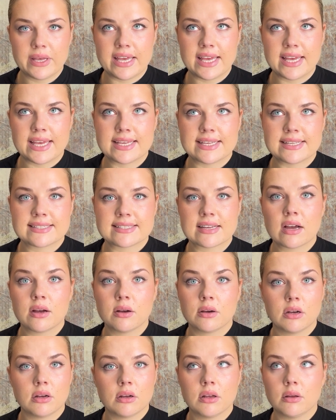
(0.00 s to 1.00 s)
is
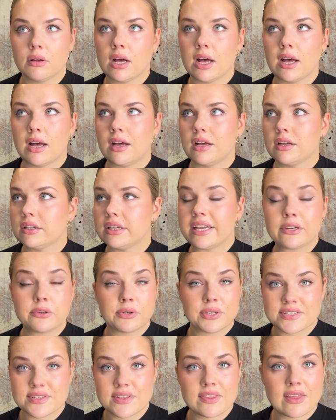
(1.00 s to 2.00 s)

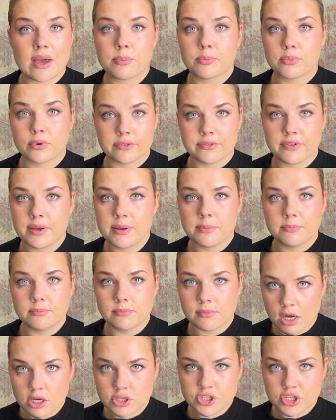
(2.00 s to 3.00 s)
increasing their profit
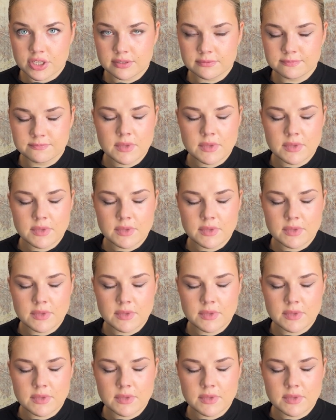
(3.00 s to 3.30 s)
margin,